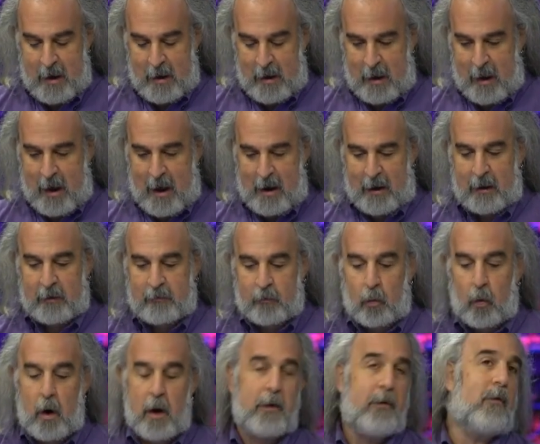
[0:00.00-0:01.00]
And it's
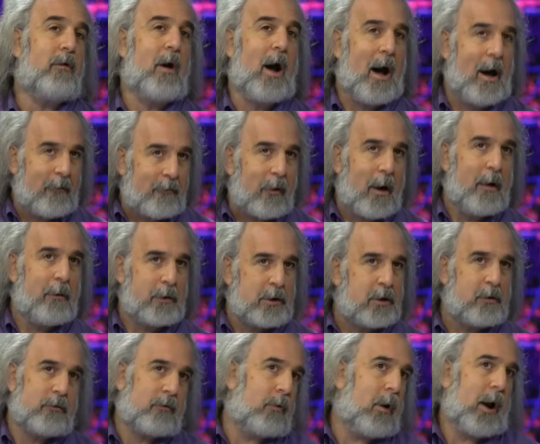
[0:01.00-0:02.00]
OneDrive, right, which
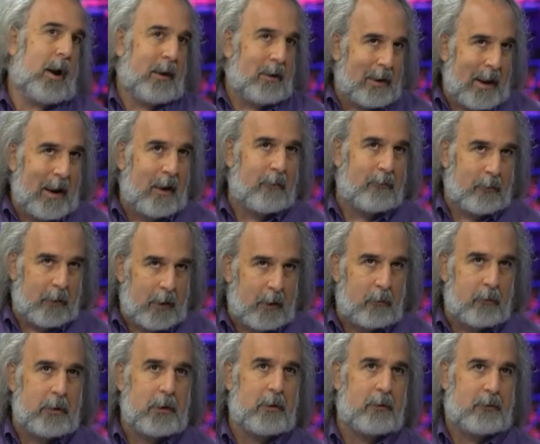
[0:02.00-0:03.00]
is running natively in
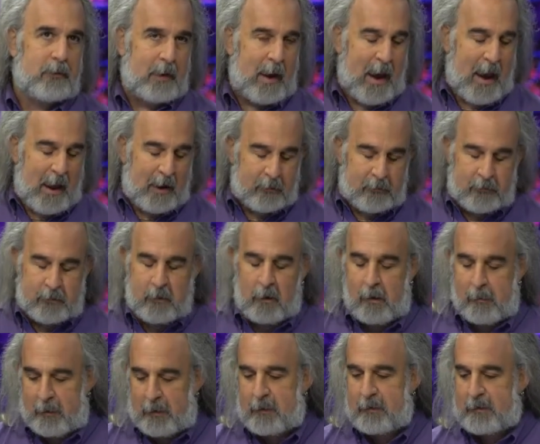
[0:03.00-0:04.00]
Windows 10. It's
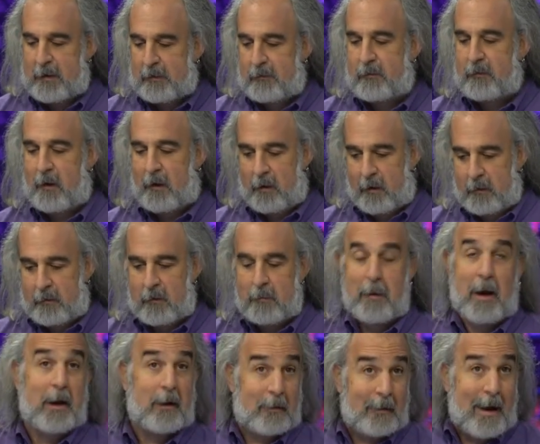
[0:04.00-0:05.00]
showing me that that's there to do
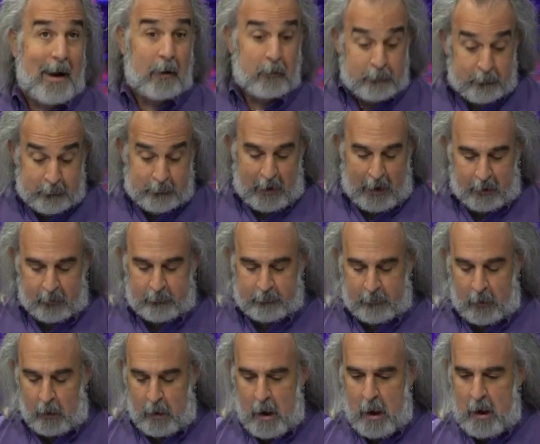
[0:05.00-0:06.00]
my cloud sync,
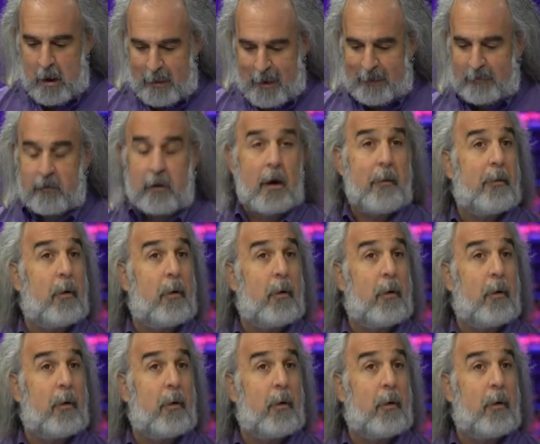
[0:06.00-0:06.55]
so that's good.